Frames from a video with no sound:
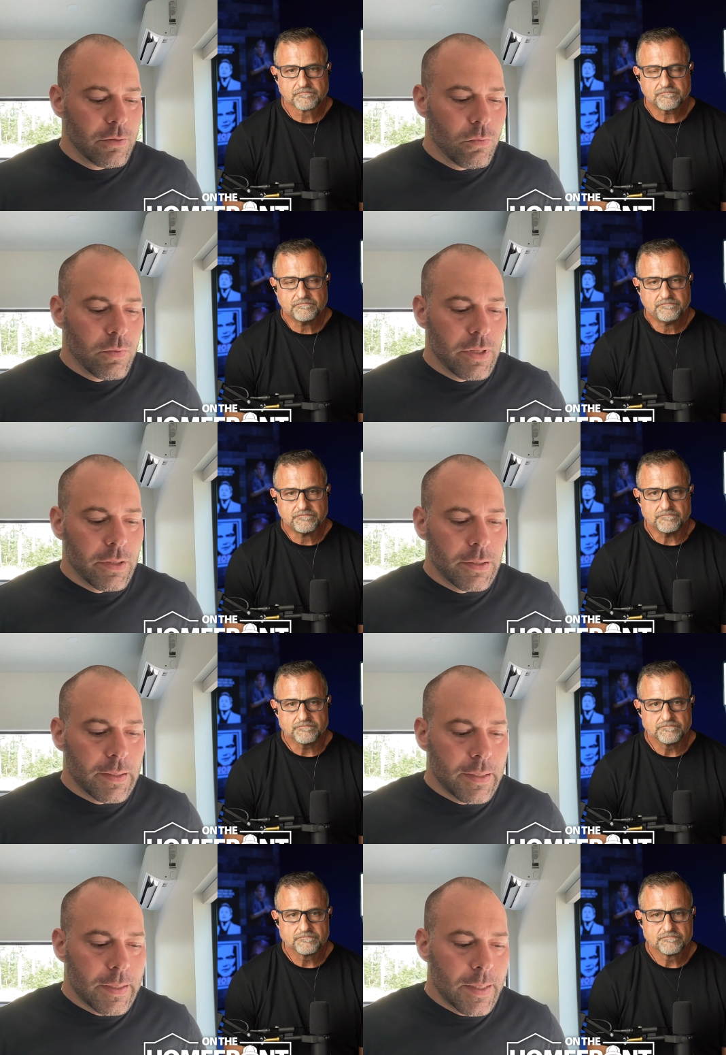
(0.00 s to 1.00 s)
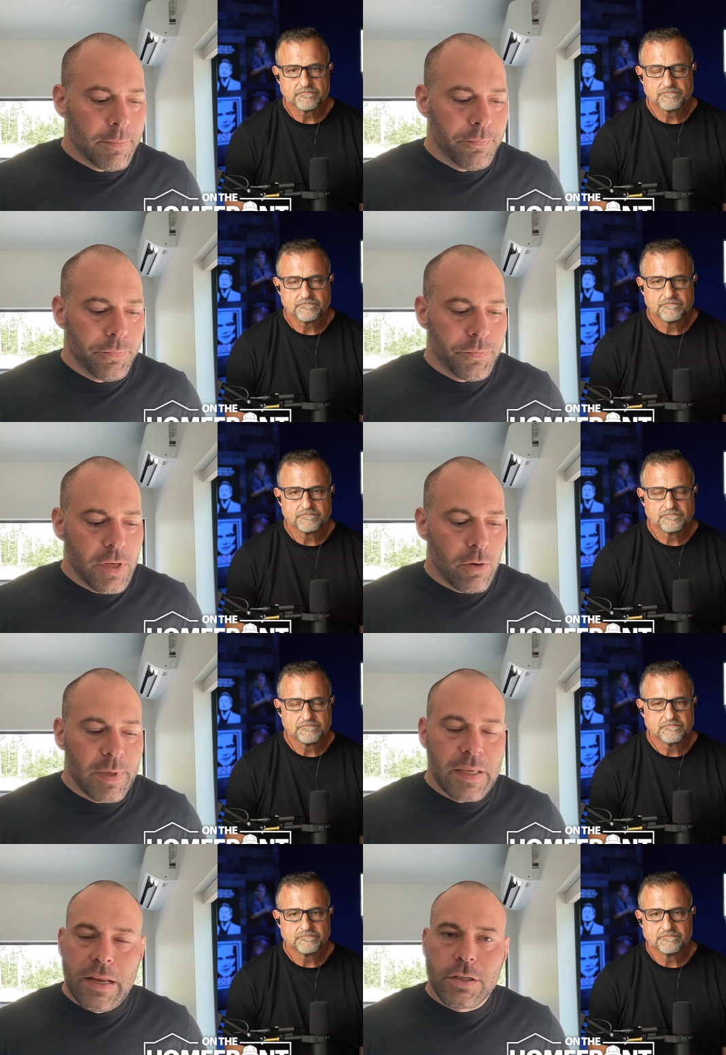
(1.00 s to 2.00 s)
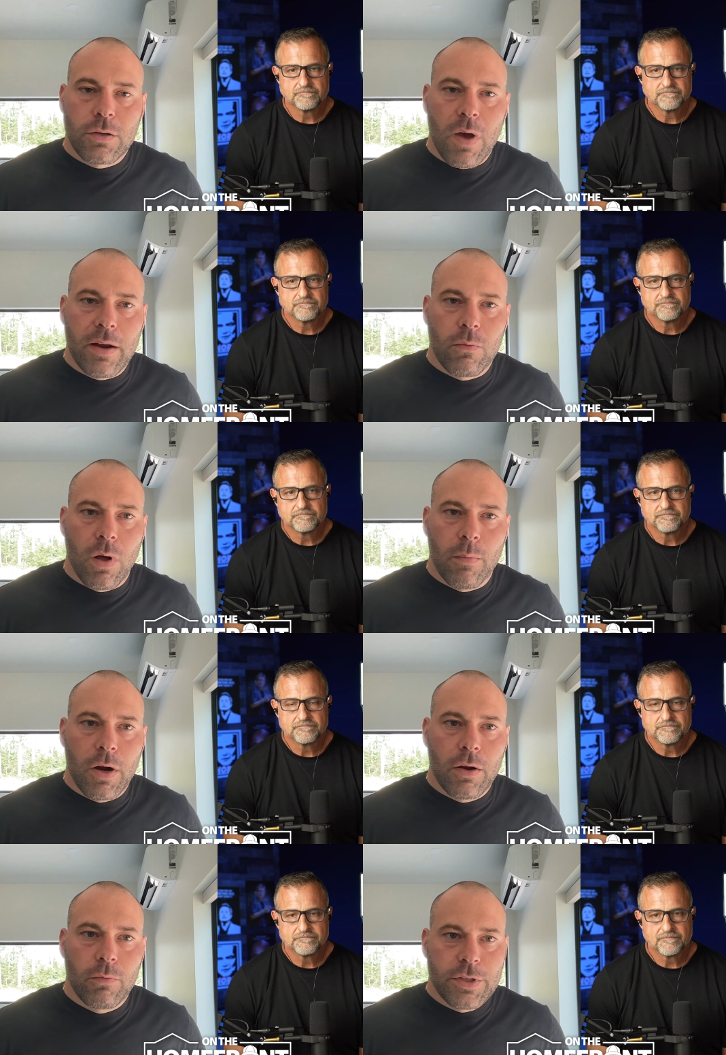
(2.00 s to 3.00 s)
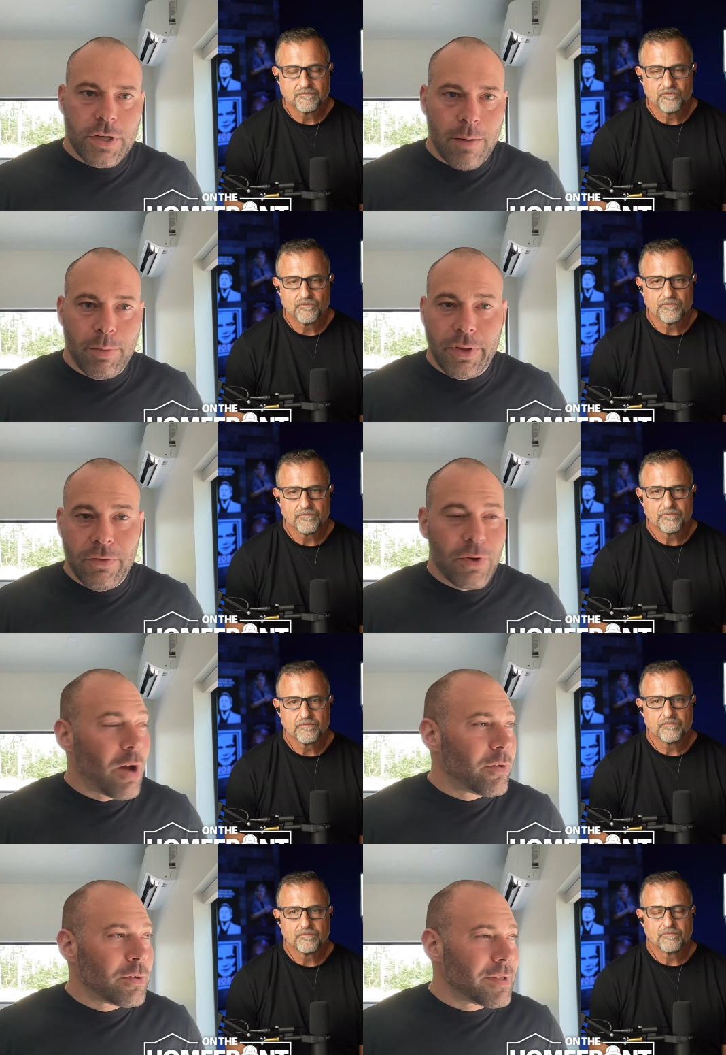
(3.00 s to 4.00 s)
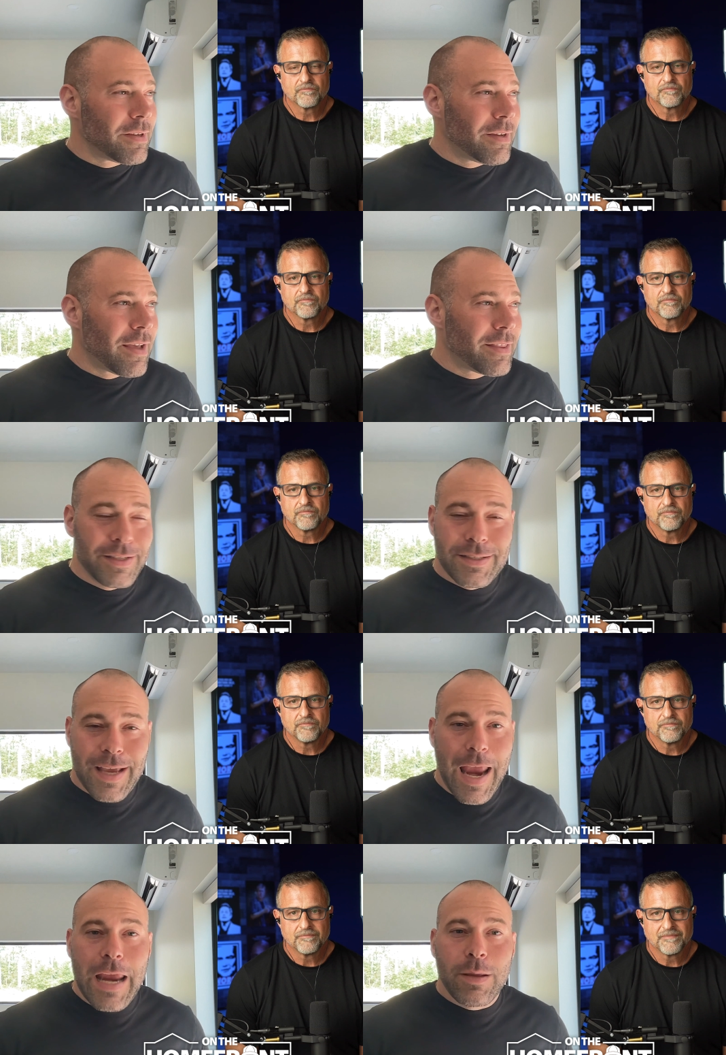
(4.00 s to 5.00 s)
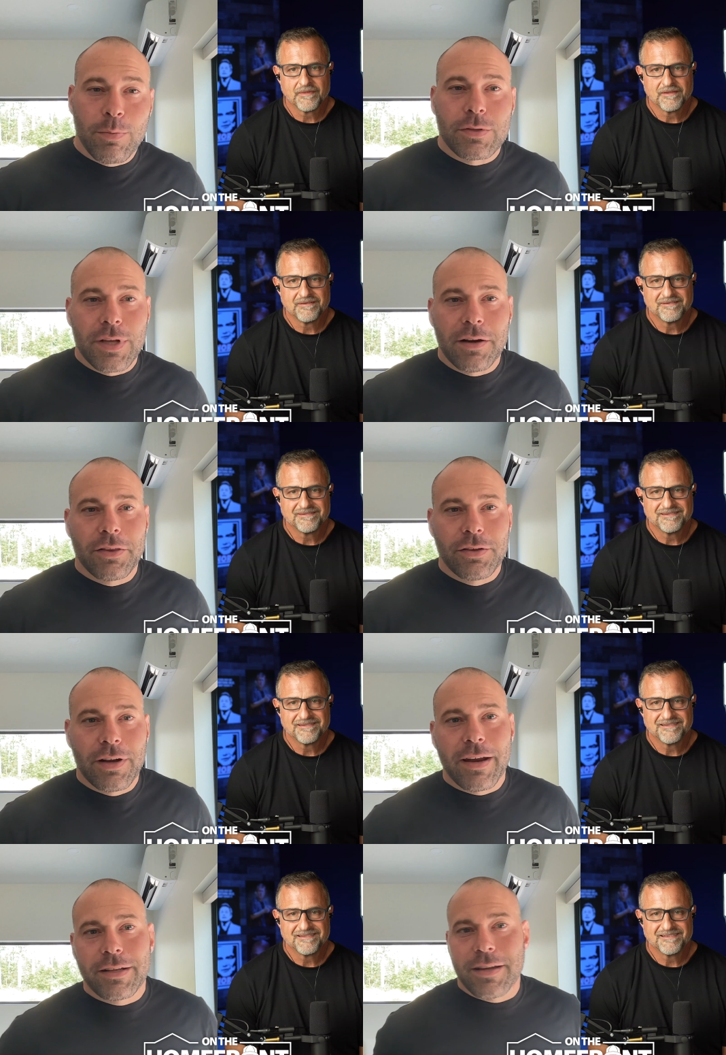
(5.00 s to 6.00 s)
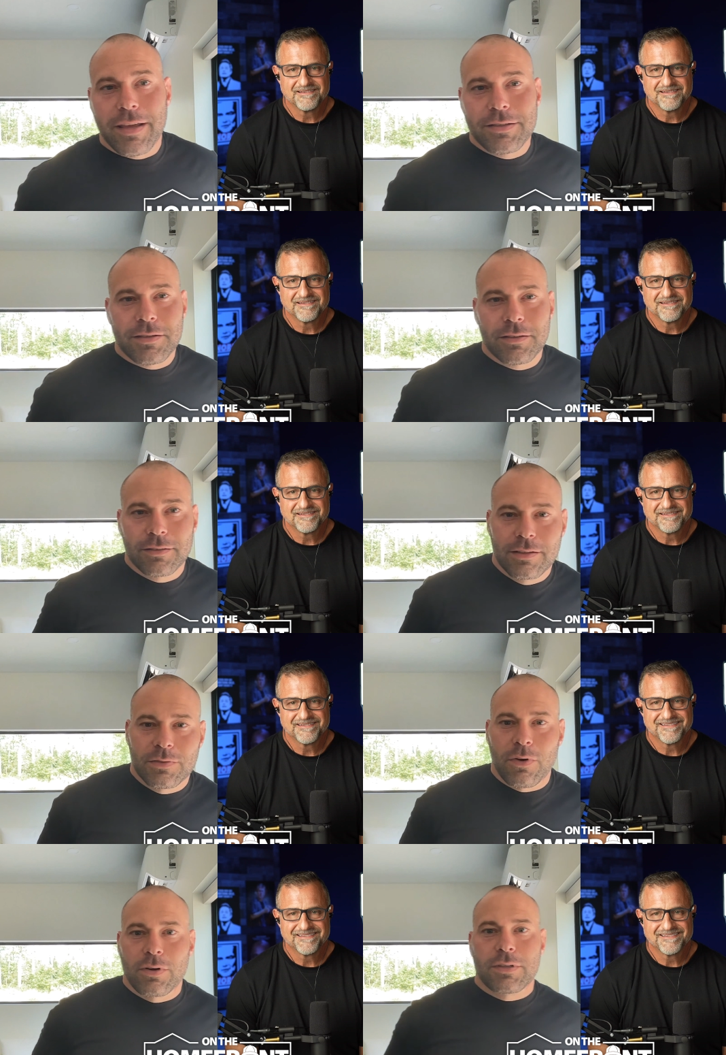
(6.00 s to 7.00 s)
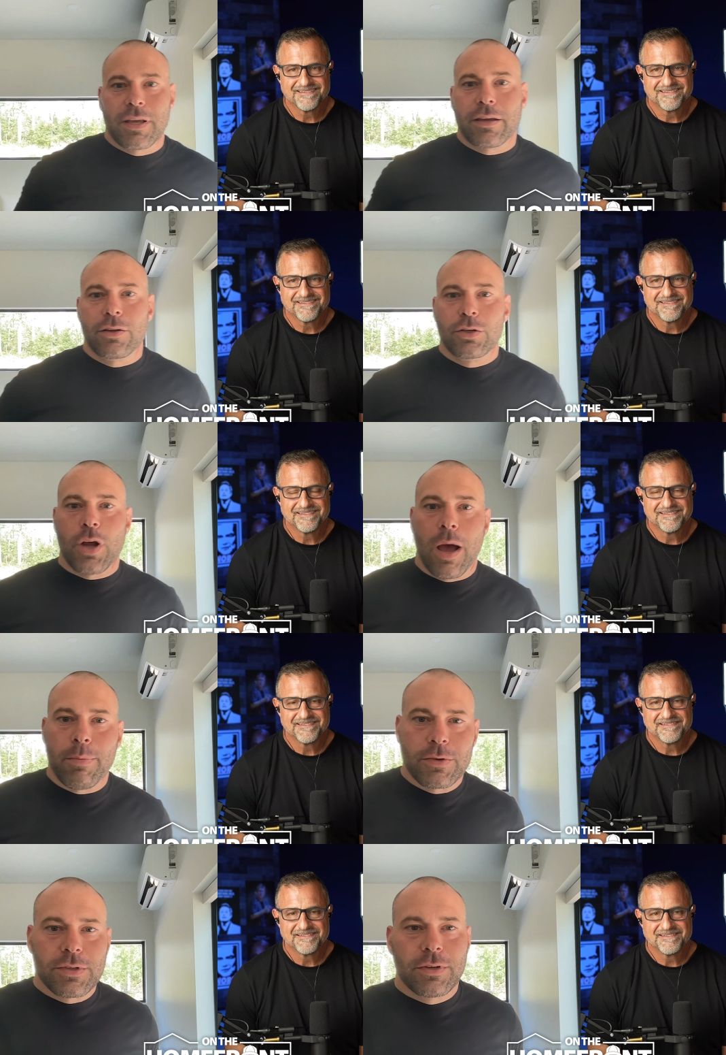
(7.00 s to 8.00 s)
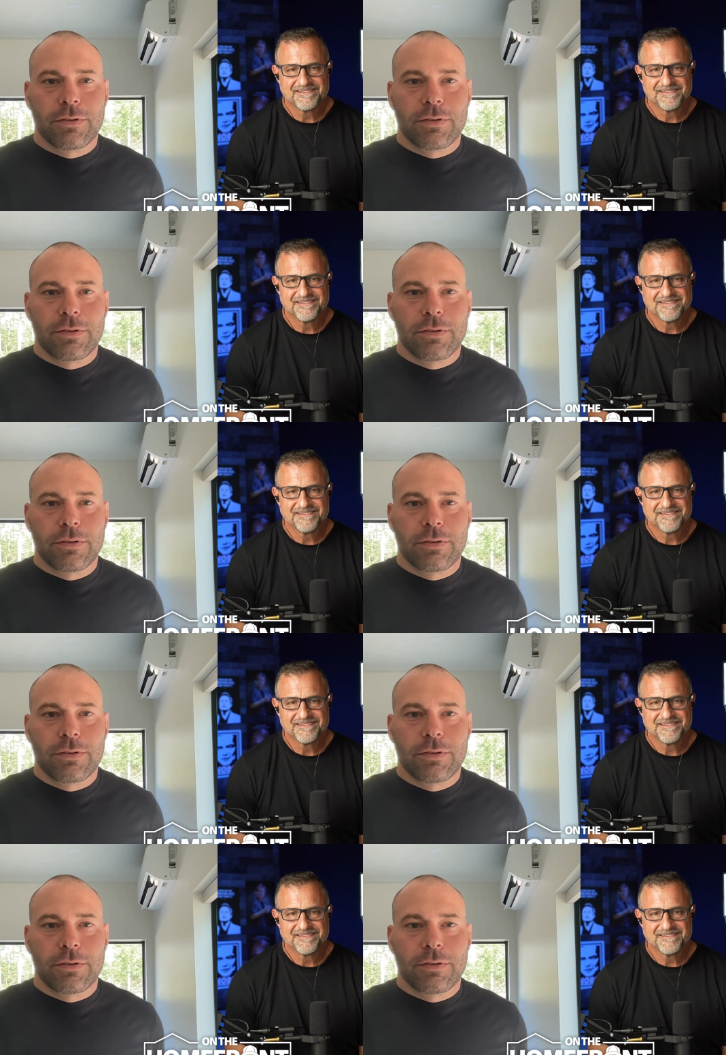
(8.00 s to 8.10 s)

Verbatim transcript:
Speaker 1: will um, you know be nationwide in Walmart, which I believe covers I think it's eighty percent of the United States as far as like shoppers.